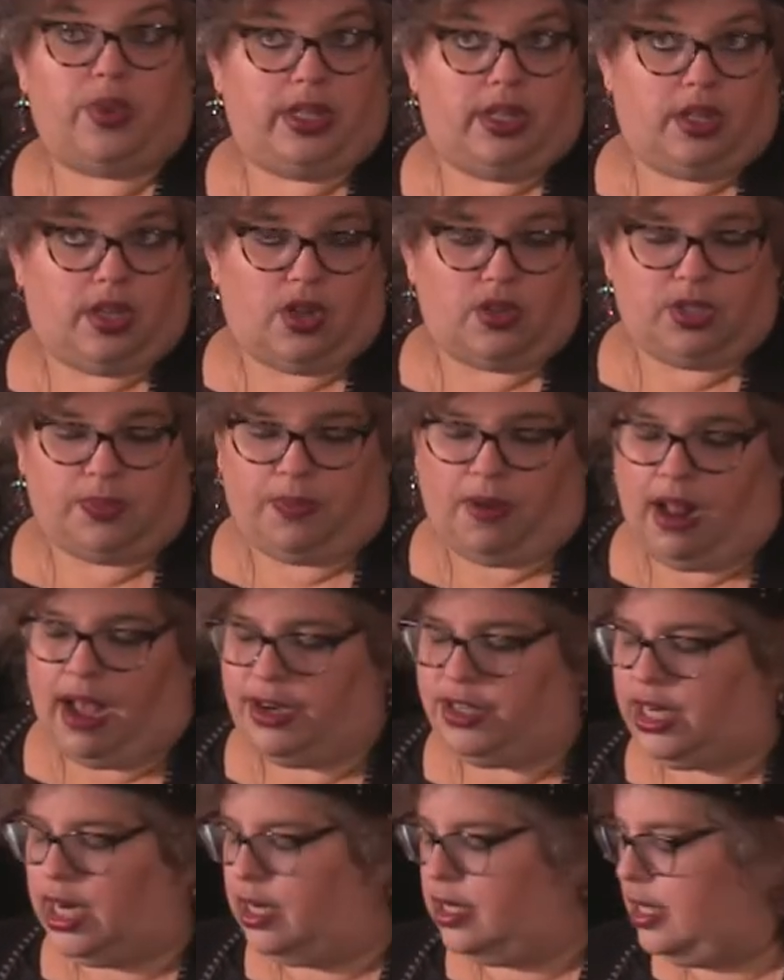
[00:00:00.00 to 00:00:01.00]
England Ghost
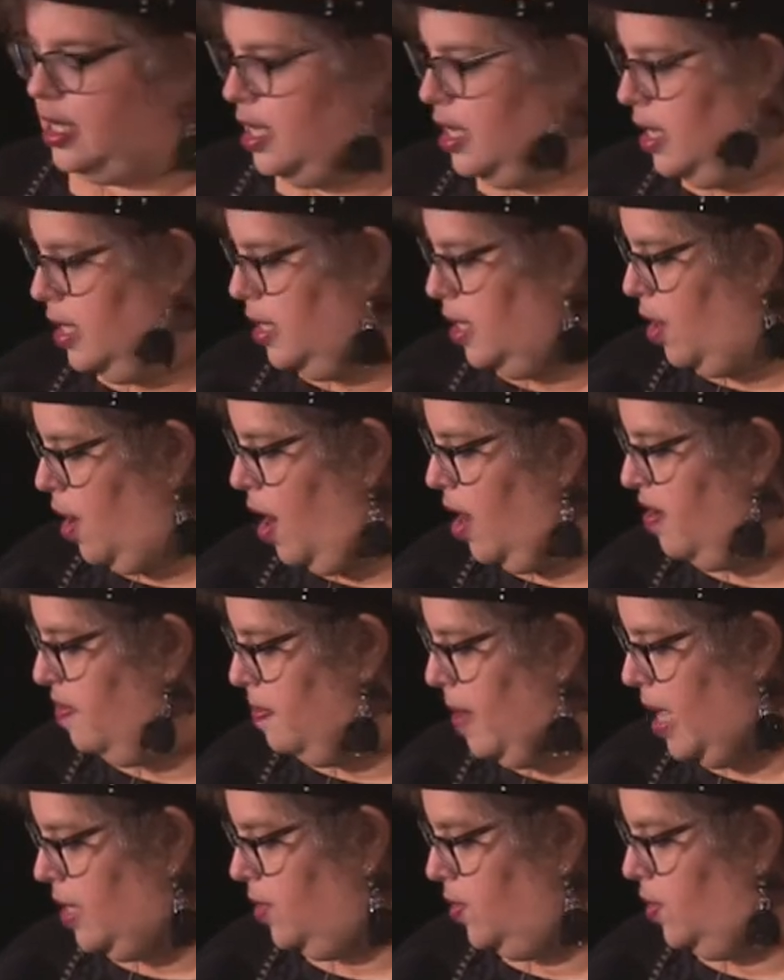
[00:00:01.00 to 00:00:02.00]
Project, and they're out of
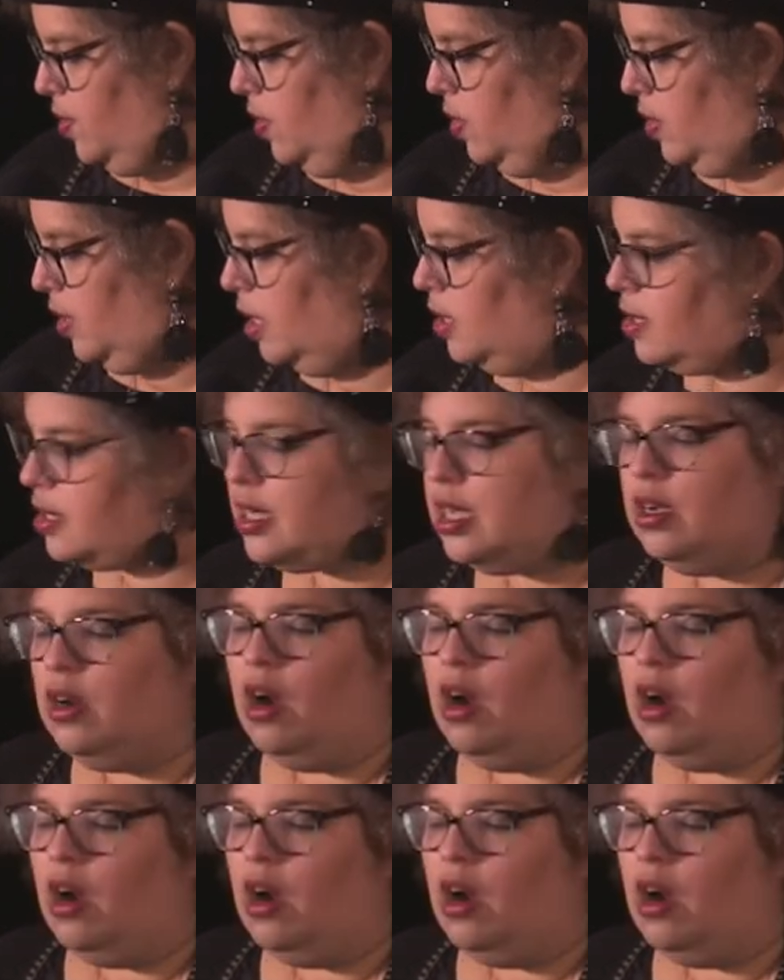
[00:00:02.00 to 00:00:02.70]
Massachusetts.